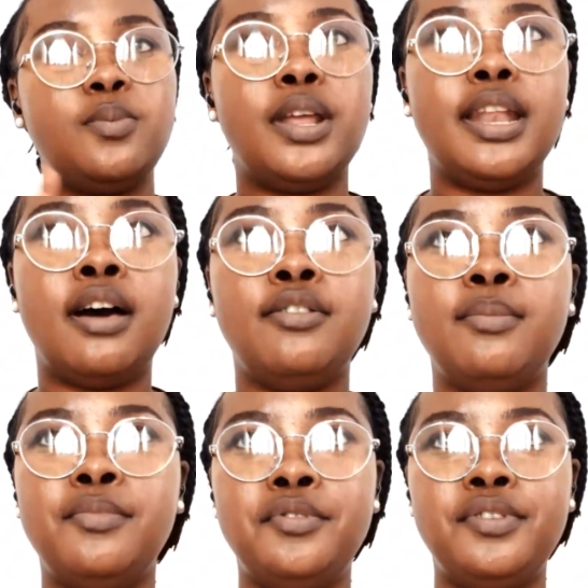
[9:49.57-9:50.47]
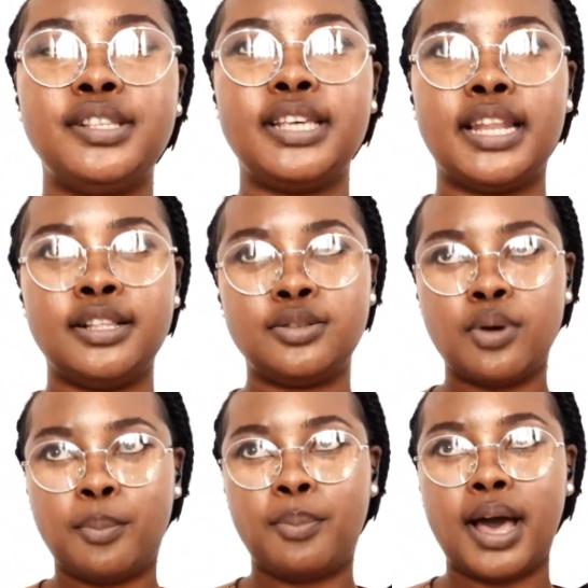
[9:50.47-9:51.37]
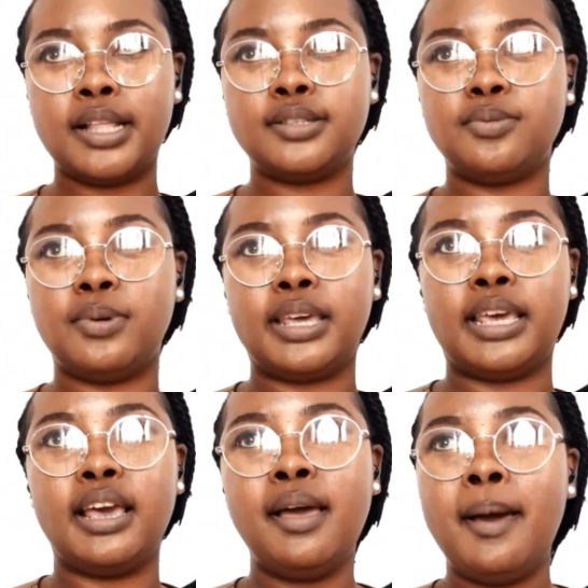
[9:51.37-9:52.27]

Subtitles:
when now the movie is getting to a part where